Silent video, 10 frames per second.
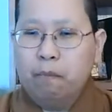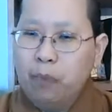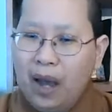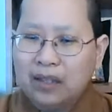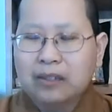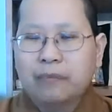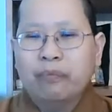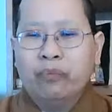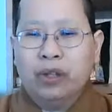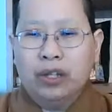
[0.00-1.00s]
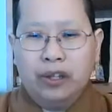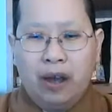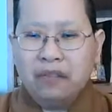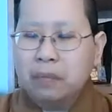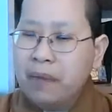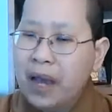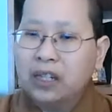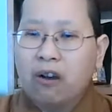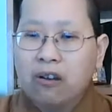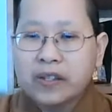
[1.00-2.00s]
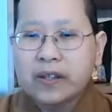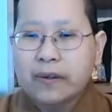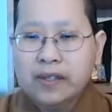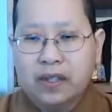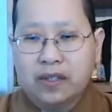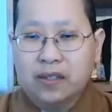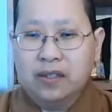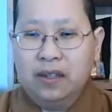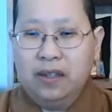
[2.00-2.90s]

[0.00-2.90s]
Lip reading: but you have to bear the consequences.